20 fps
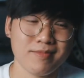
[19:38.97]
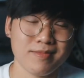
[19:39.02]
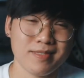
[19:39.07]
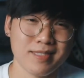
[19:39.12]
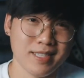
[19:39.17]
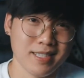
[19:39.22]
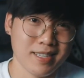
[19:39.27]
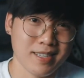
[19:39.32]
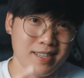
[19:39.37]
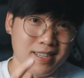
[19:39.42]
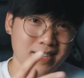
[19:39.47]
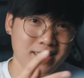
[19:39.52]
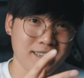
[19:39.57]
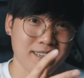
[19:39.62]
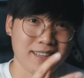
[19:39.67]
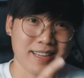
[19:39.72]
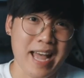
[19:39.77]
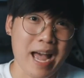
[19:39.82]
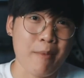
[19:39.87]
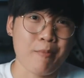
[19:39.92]

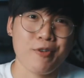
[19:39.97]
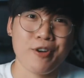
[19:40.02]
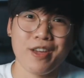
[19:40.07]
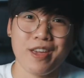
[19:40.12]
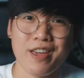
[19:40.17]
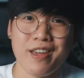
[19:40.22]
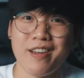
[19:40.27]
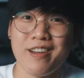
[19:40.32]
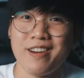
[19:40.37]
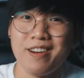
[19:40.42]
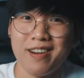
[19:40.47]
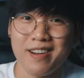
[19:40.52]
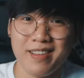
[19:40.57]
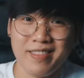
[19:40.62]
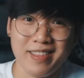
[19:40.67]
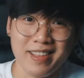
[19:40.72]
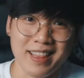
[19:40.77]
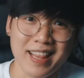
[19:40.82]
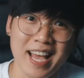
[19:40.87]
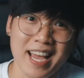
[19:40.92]
the camera gear
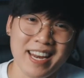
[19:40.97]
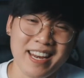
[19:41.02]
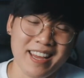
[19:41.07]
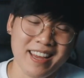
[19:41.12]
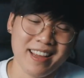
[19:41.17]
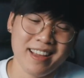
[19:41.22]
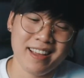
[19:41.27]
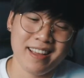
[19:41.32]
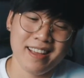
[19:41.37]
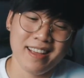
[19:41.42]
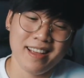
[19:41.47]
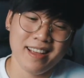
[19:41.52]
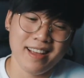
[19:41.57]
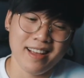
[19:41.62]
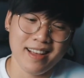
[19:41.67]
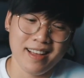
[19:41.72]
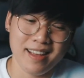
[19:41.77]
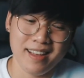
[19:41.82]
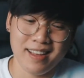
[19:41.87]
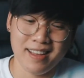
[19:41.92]
and the lighting,
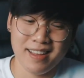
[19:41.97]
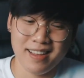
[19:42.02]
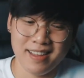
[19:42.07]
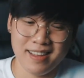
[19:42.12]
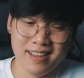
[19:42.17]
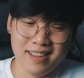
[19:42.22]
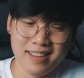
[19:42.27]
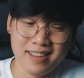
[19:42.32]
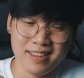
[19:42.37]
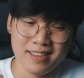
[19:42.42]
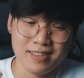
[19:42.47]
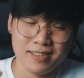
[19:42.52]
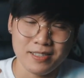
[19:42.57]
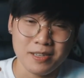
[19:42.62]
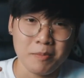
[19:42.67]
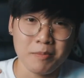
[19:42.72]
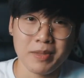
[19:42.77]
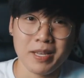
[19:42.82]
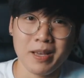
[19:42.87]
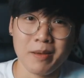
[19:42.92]

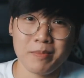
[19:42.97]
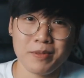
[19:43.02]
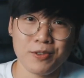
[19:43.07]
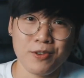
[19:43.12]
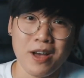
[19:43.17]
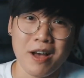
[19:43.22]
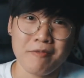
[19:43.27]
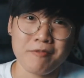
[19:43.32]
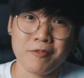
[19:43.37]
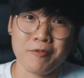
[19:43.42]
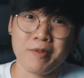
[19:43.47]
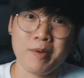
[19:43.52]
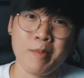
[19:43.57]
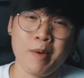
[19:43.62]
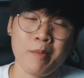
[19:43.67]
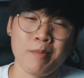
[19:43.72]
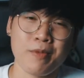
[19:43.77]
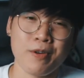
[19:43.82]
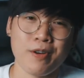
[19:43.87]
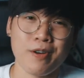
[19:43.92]
some tips you have to
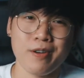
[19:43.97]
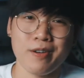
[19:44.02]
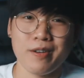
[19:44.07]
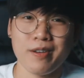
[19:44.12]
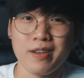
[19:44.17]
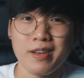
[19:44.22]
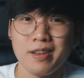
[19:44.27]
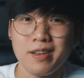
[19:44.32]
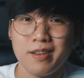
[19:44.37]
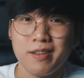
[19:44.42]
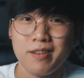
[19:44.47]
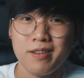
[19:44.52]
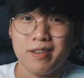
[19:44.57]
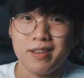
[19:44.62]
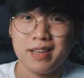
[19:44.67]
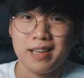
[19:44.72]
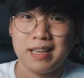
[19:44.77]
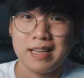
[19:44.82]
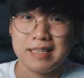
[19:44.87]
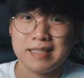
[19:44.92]
remember:
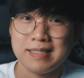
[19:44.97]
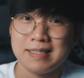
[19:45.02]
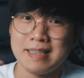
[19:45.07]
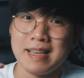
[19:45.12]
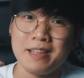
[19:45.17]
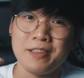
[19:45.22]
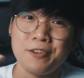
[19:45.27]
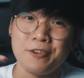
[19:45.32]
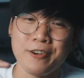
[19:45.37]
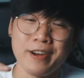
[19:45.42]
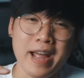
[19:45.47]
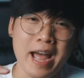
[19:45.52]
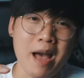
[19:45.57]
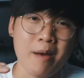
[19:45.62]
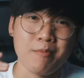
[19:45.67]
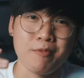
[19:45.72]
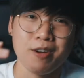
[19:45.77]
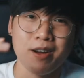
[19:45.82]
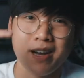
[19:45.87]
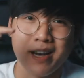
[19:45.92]
set your
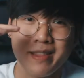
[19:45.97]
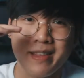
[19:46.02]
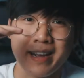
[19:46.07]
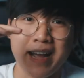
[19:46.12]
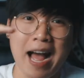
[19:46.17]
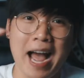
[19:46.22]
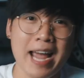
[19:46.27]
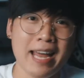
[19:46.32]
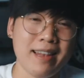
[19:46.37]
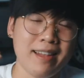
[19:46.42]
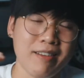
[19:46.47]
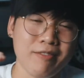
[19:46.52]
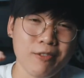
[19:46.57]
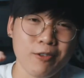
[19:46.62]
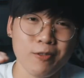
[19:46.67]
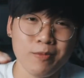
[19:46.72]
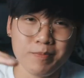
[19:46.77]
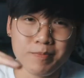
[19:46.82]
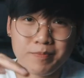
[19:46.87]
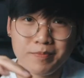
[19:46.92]
camera at an eye
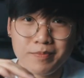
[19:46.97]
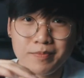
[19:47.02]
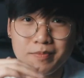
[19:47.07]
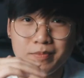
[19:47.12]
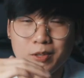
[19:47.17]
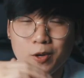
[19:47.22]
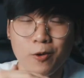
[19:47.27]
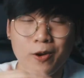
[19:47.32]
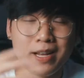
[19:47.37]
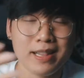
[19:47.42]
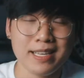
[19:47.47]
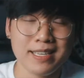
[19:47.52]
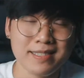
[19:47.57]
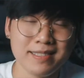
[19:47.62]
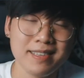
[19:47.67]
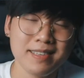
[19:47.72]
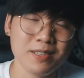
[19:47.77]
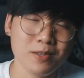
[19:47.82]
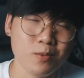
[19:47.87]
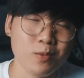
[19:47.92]
level, or at
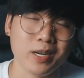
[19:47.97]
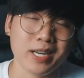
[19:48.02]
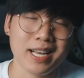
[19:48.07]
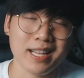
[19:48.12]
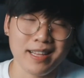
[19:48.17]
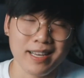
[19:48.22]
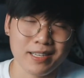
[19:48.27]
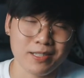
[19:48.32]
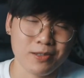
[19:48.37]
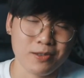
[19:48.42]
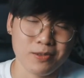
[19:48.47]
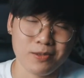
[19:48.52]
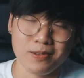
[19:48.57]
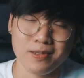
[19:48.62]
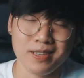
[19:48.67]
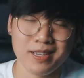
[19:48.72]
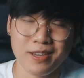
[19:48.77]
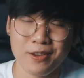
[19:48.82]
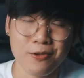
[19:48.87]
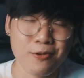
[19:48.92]
least this is what I like to
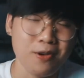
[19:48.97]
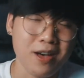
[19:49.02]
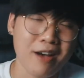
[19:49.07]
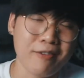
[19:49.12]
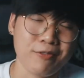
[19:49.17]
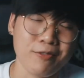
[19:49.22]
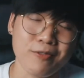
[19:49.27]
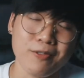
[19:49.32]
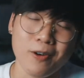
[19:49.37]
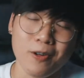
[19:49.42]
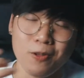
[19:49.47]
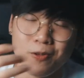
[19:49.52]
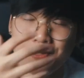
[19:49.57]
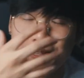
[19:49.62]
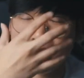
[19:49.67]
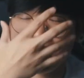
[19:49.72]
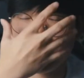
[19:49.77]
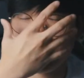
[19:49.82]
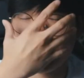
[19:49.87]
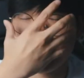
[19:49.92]
do. You don't have to follow
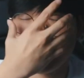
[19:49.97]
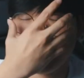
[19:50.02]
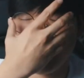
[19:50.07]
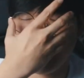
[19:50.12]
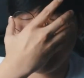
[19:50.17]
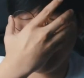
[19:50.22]
these